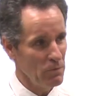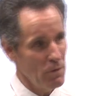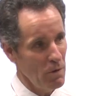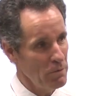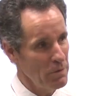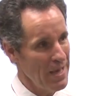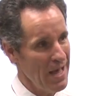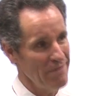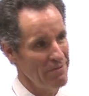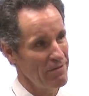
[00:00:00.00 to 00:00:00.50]

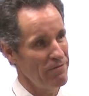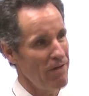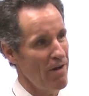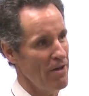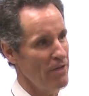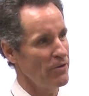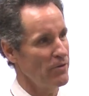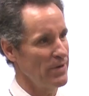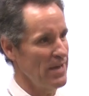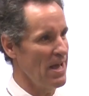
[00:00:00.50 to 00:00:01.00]
But we have a
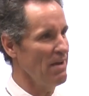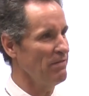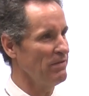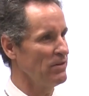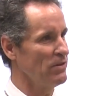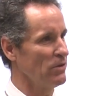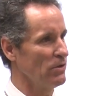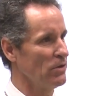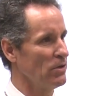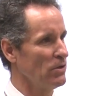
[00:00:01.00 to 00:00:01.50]
Father in
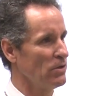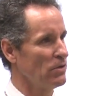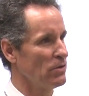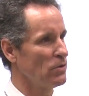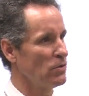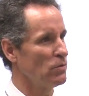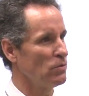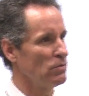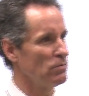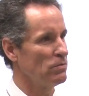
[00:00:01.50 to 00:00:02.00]
heaven
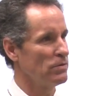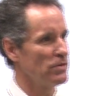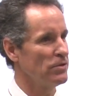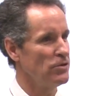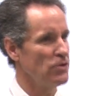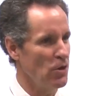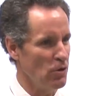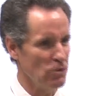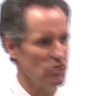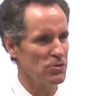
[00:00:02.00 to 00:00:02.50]

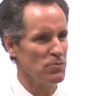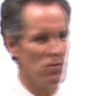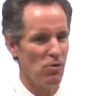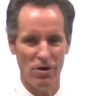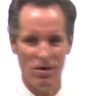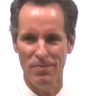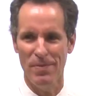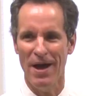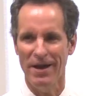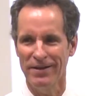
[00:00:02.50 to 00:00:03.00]
who knows
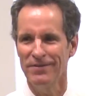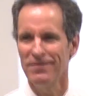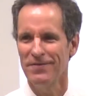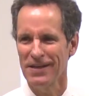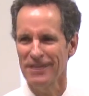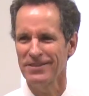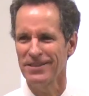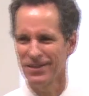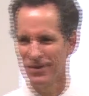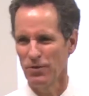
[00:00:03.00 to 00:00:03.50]
more about
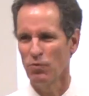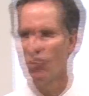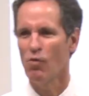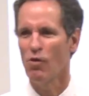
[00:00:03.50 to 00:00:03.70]
investing,